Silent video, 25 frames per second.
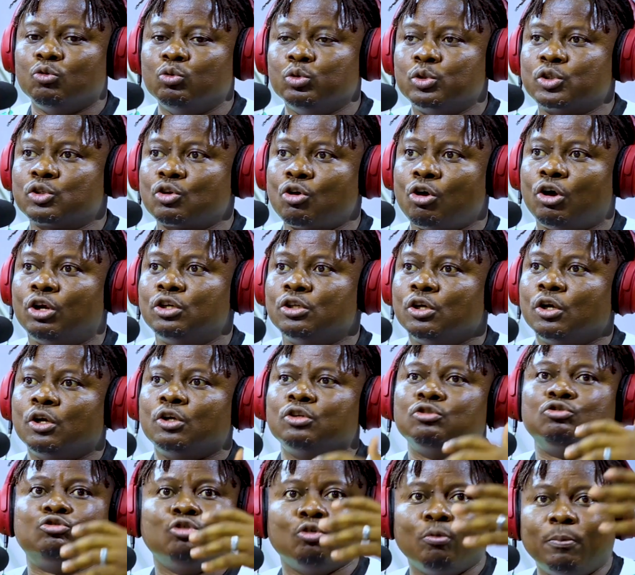who scored
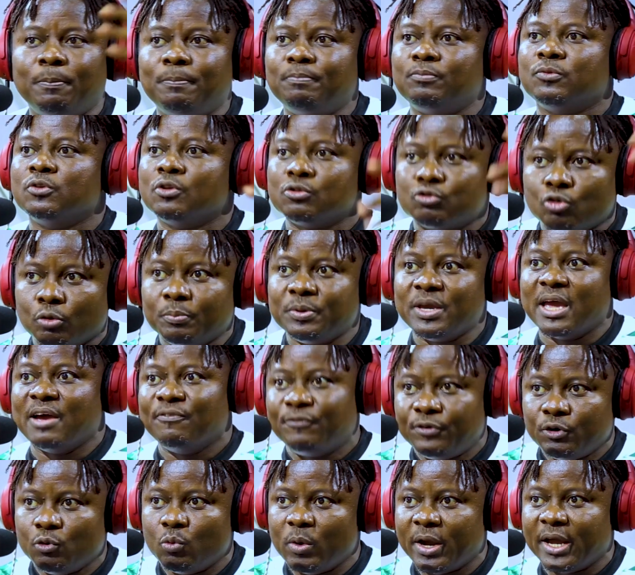to be
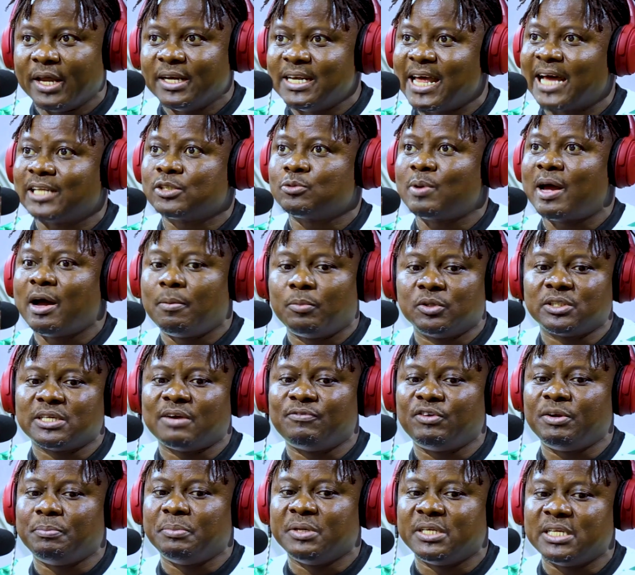everywhere. That's why almost
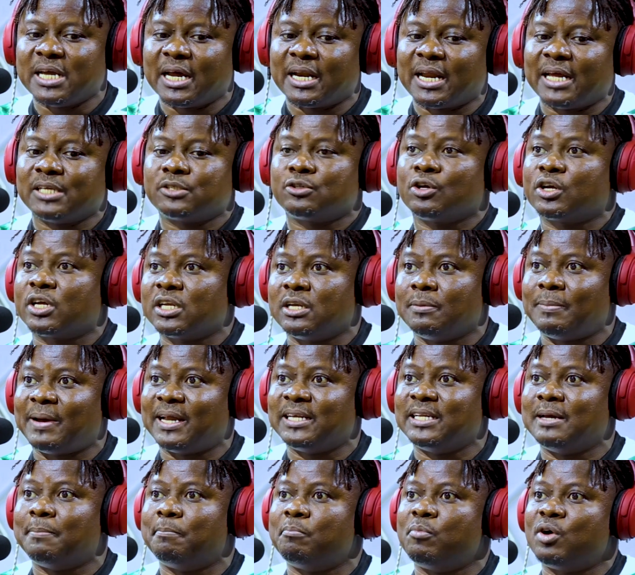every media now is talking
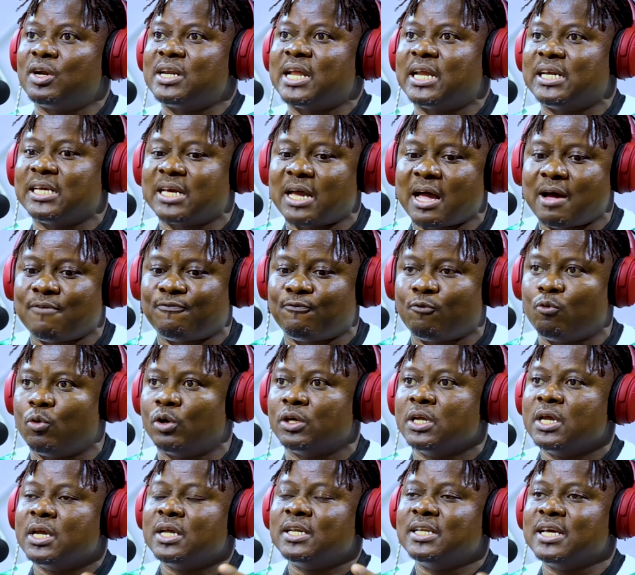about them more than the CAF
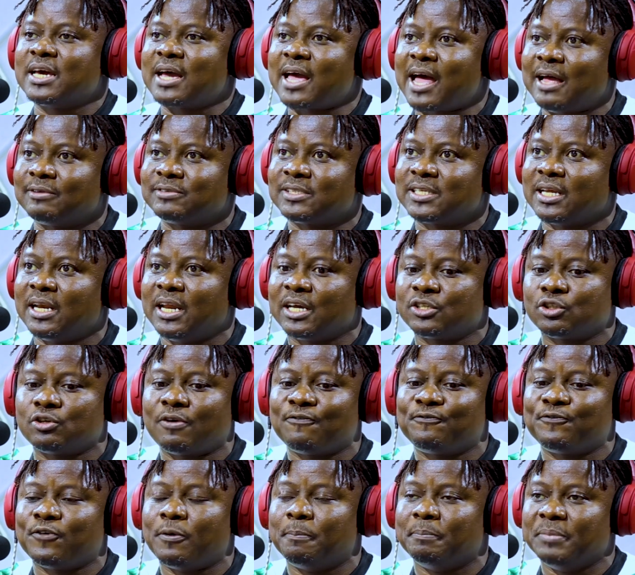one. The CAF
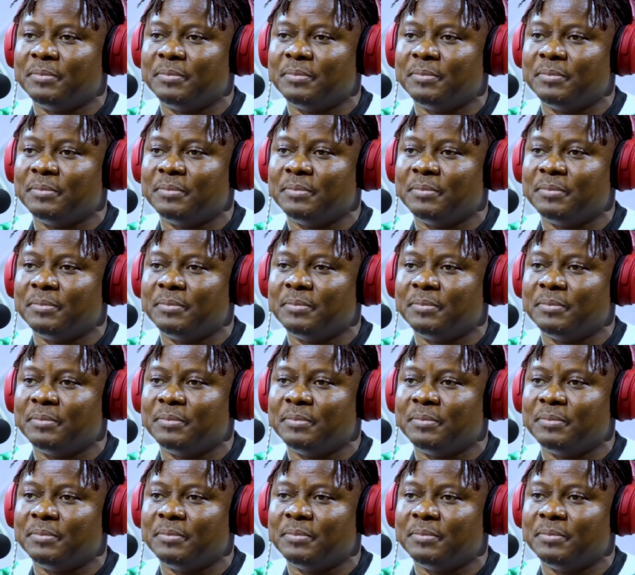selection for